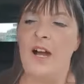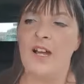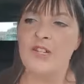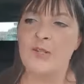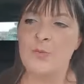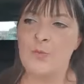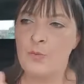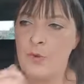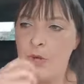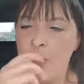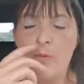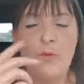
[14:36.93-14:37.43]

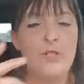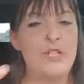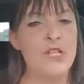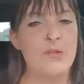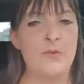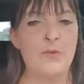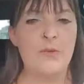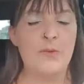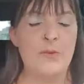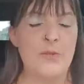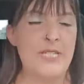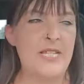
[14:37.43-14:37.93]
what I
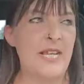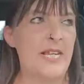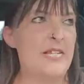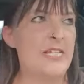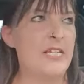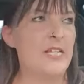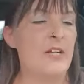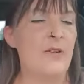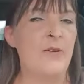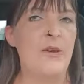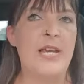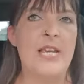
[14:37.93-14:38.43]
just want to say
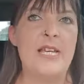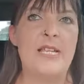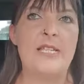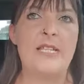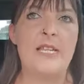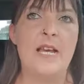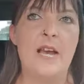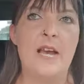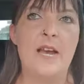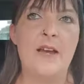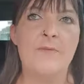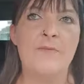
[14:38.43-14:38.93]
to you
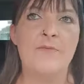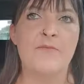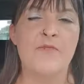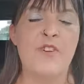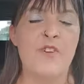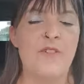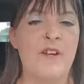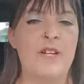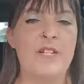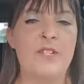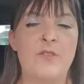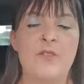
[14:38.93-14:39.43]
is
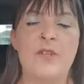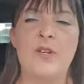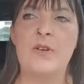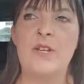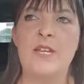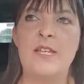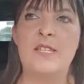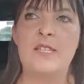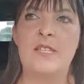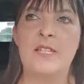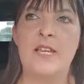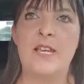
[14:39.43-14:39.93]
Revital
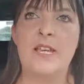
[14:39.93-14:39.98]
U